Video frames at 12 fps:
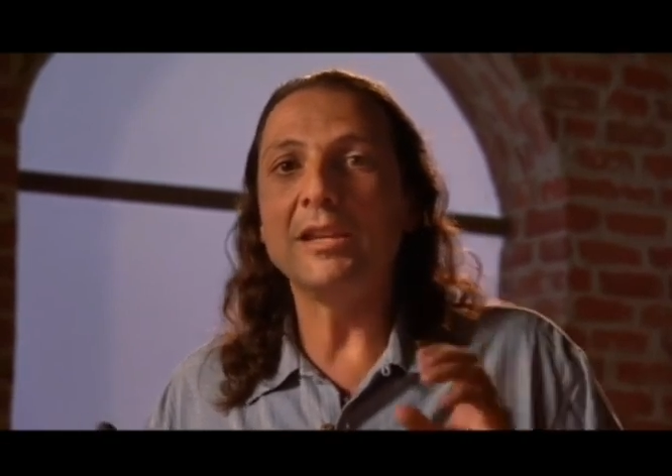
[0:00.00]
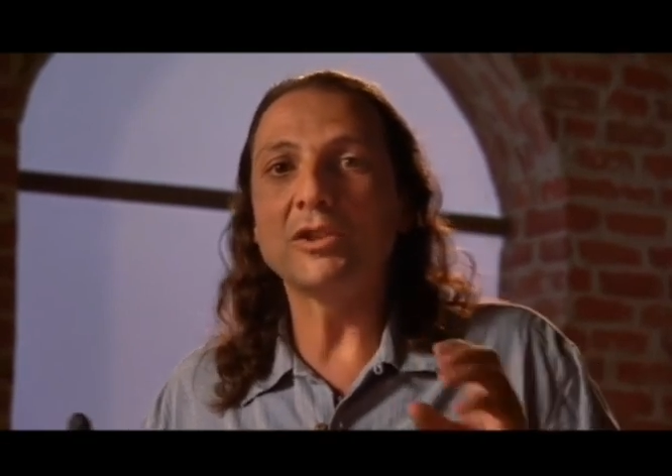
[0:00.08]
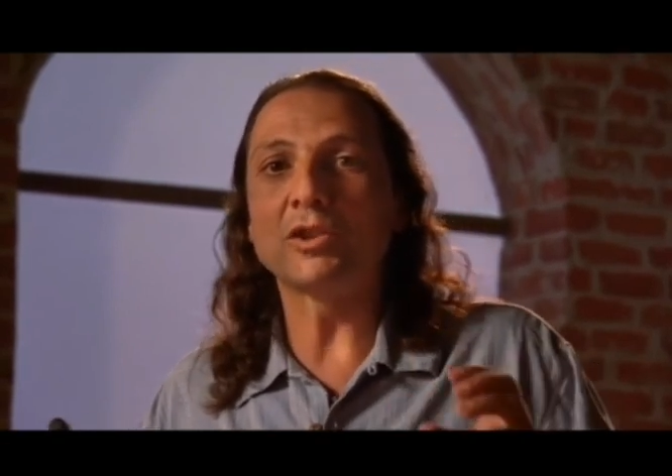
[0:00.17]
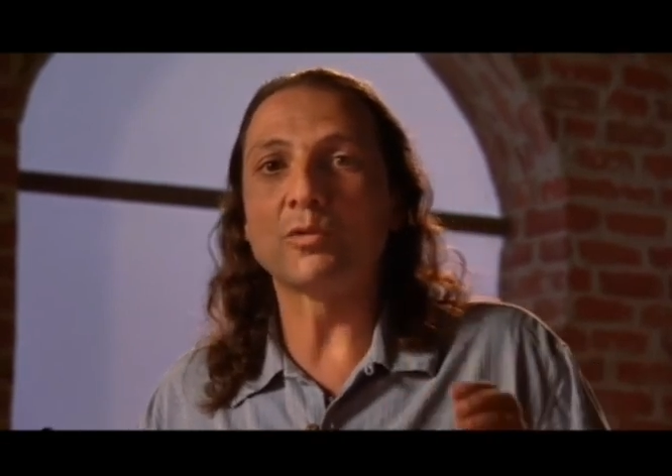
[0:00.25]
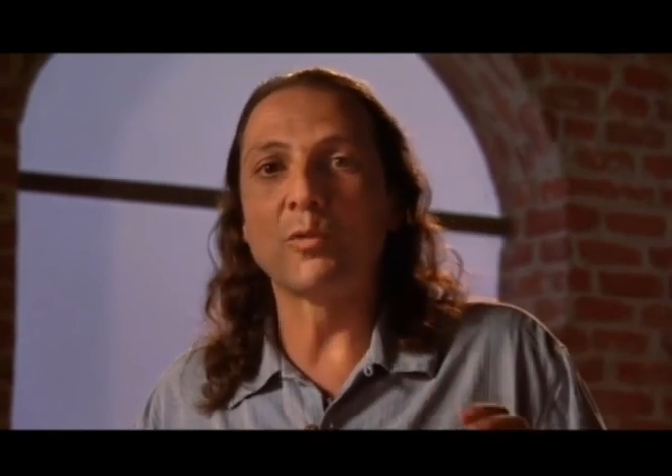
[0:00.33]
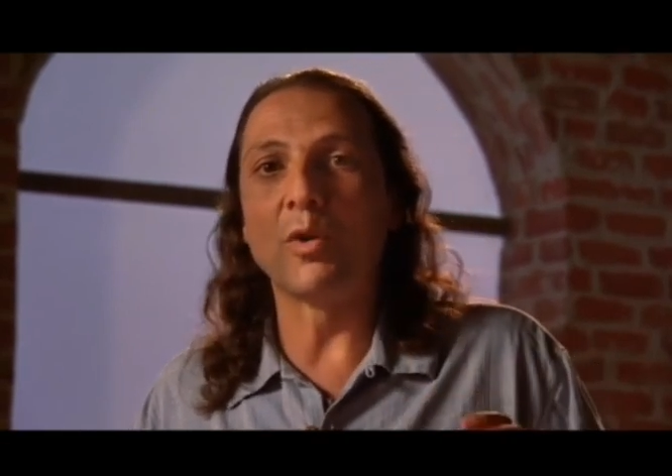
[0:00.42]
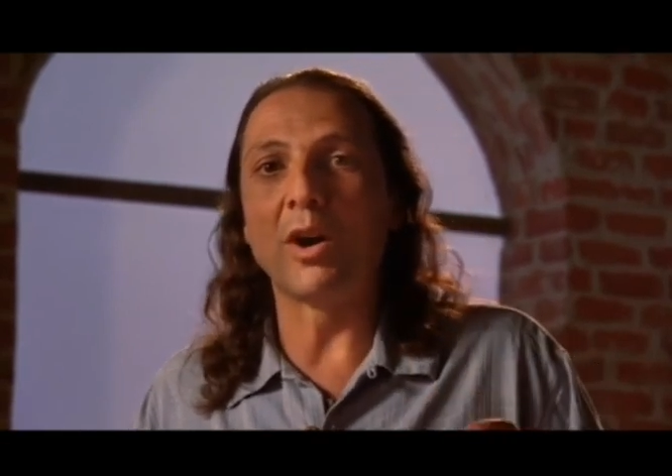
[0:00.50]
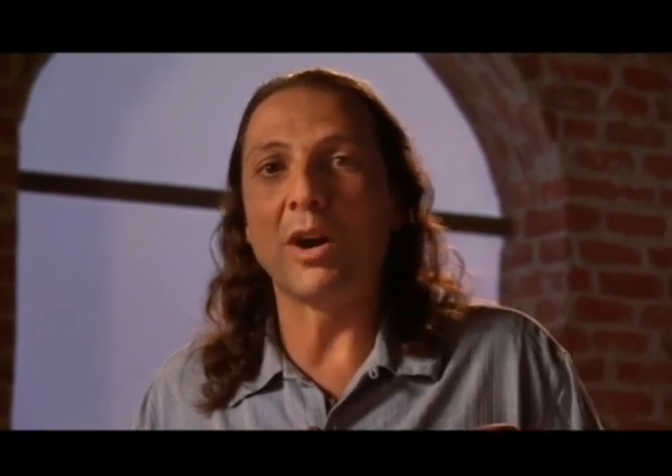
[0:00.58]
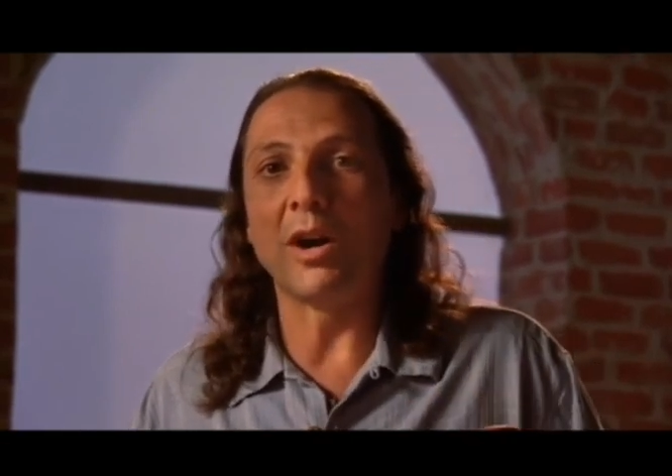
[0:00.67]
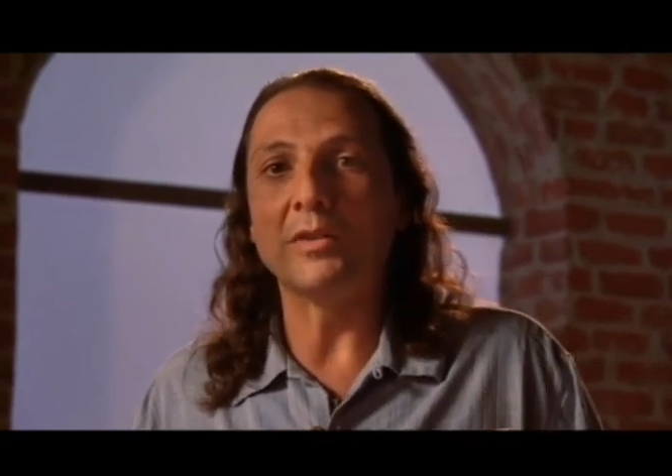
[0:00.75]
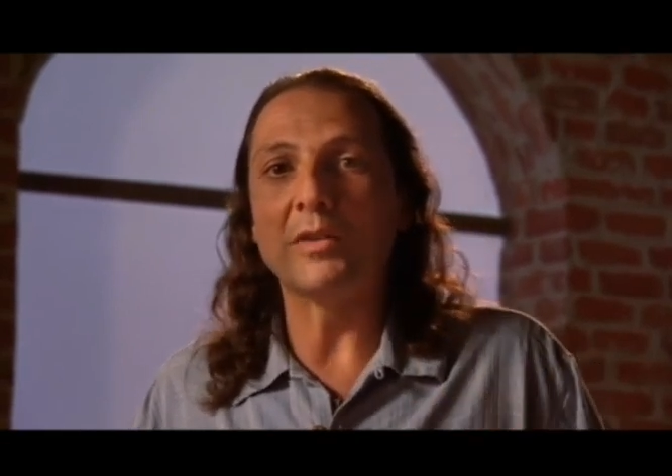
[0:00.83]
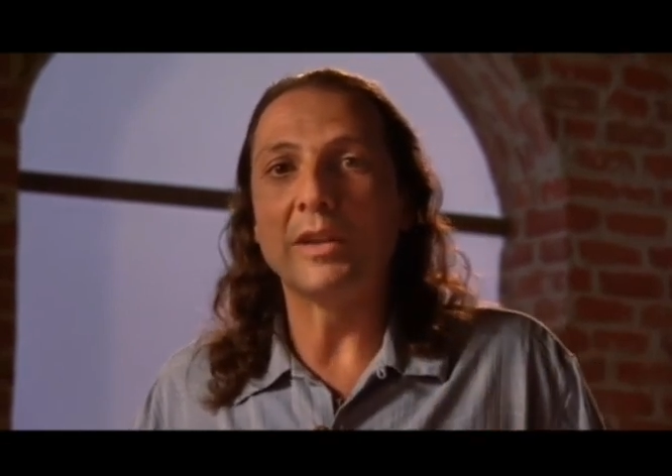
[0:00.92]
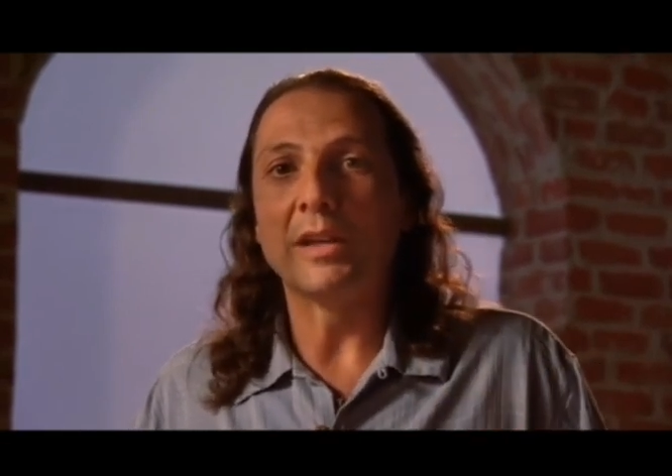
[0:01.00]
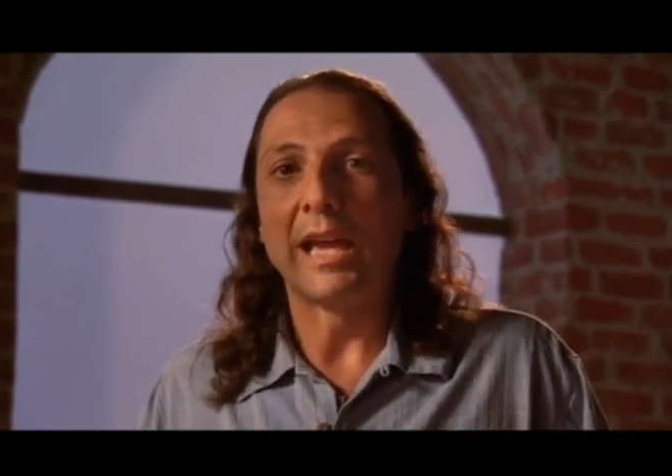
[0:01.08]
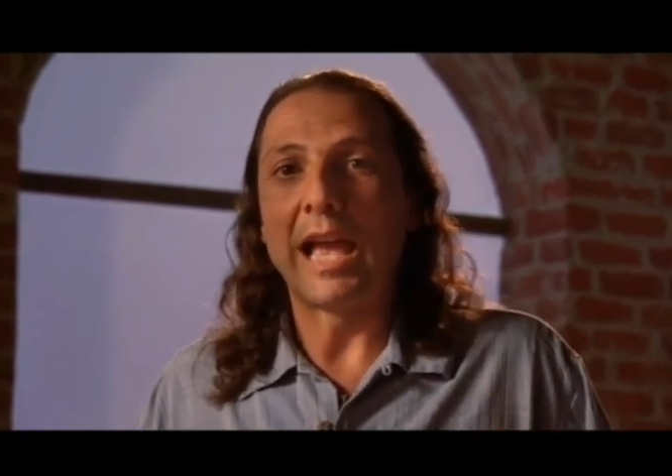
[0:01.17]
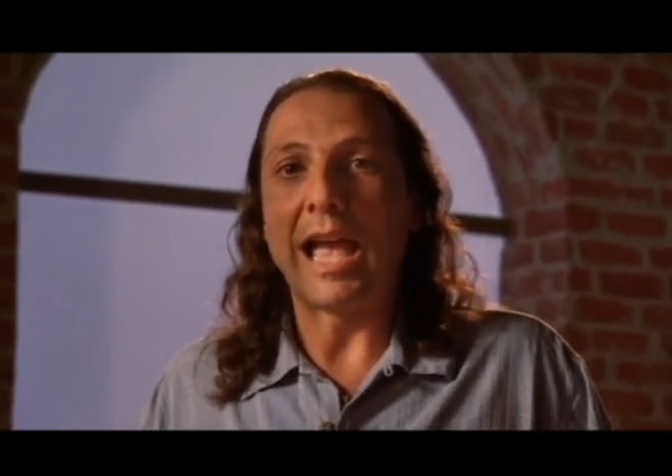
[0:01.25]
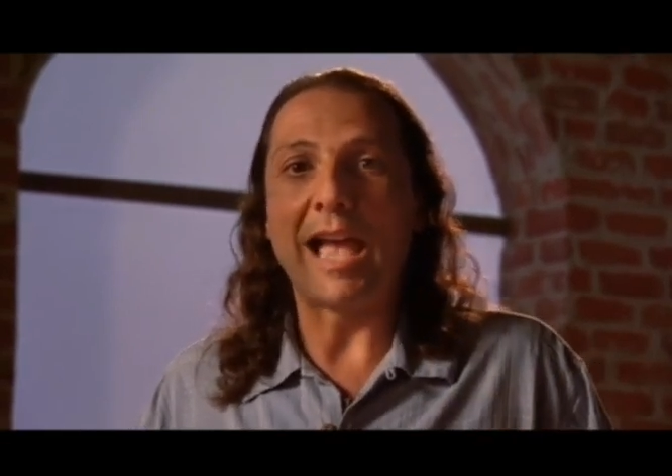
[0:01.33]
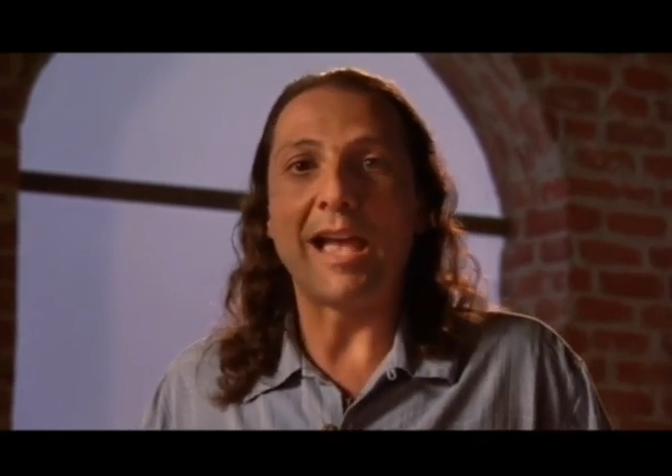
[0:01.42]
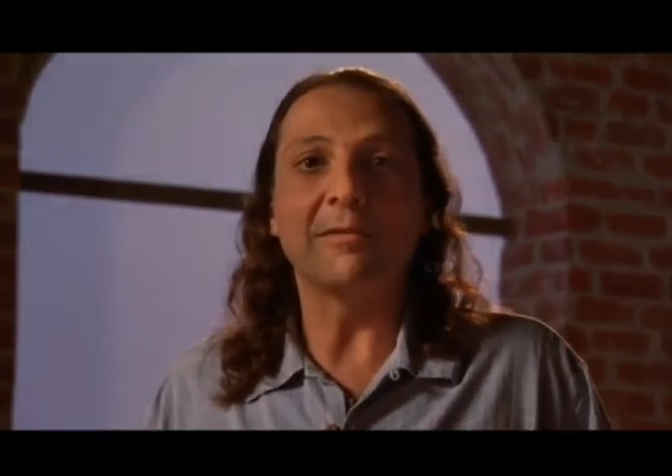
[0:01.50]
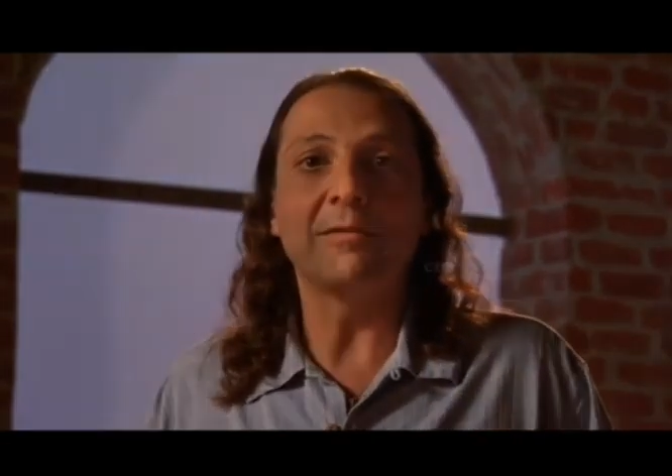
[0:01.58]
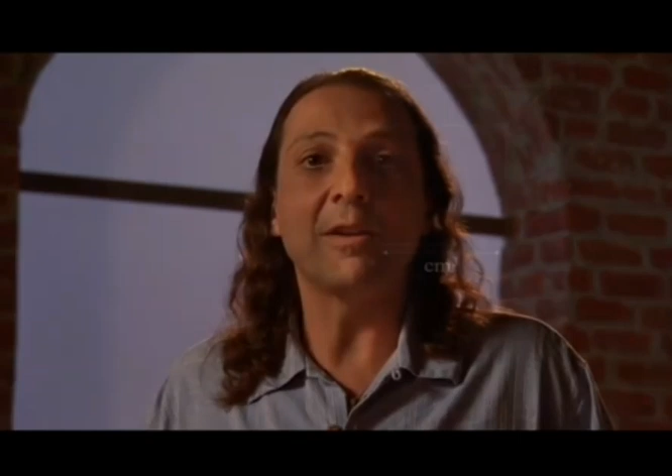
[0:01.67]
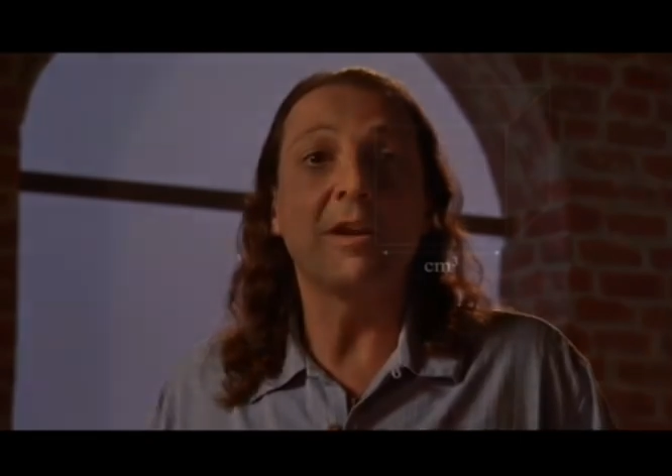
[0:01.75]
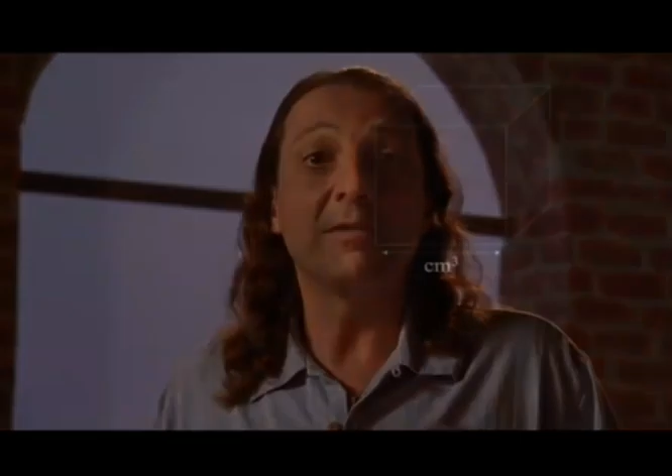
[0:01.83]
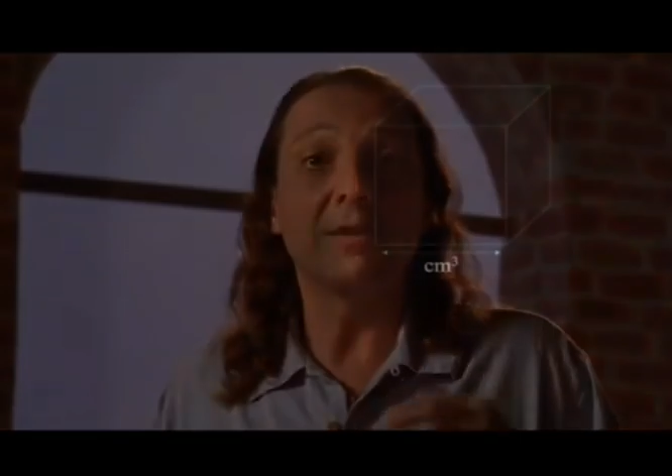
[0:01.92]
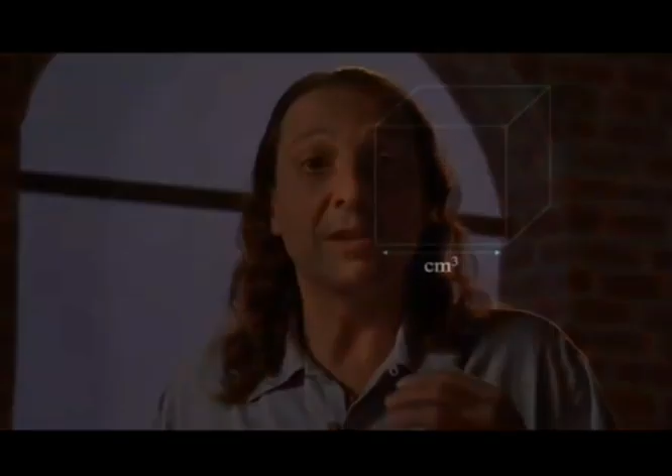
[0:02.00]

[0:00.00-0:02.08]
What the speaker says: Each one have